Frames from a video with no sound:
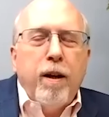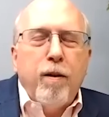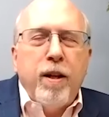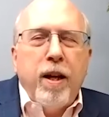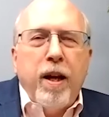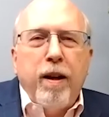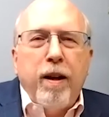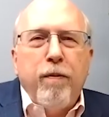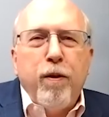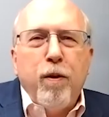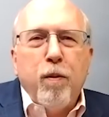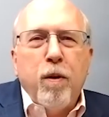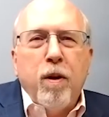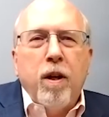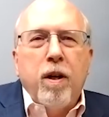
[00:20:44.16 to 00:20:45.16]
Dan, if you
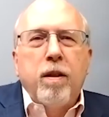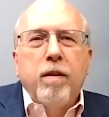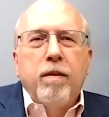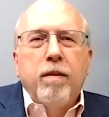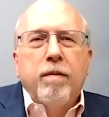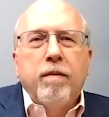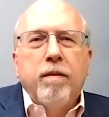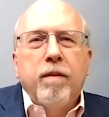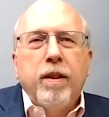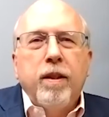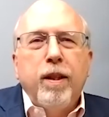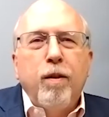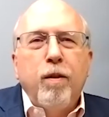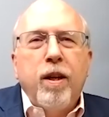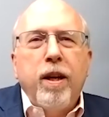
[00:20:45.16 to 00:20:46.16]
were,
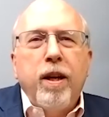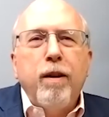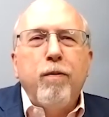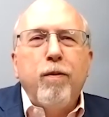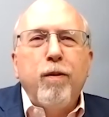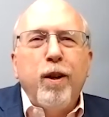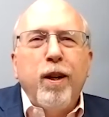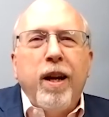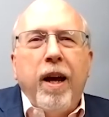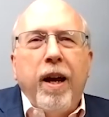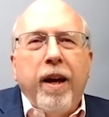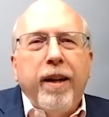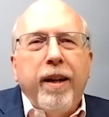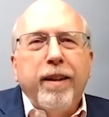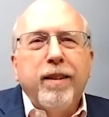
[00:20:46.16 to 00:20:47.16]
king for a
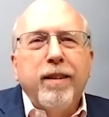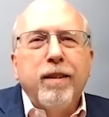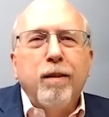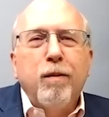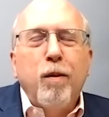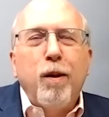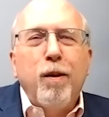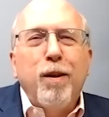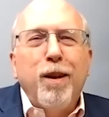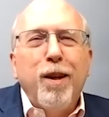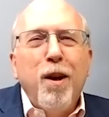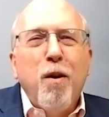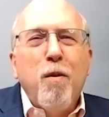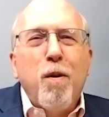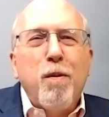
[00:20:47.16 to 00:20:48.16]
day, what
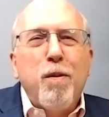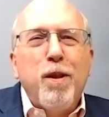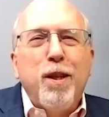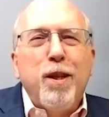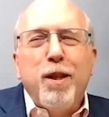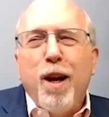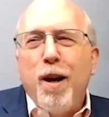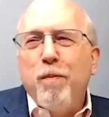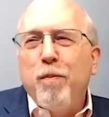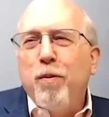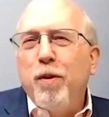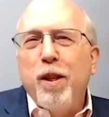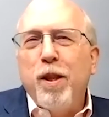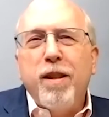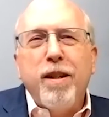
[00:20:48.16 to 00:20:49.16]
were the top
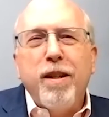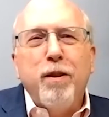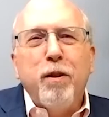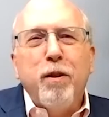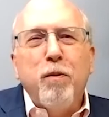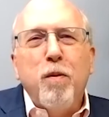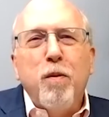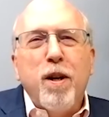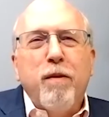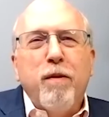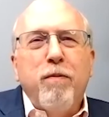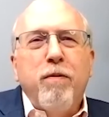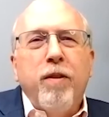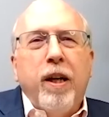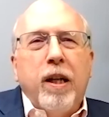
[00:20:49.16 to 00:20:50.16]
3 things you'd want to
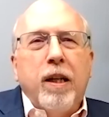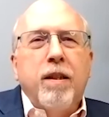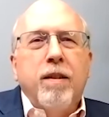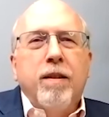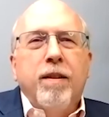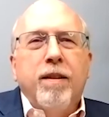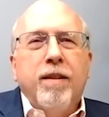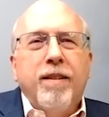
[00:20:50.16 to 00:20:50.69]
fix?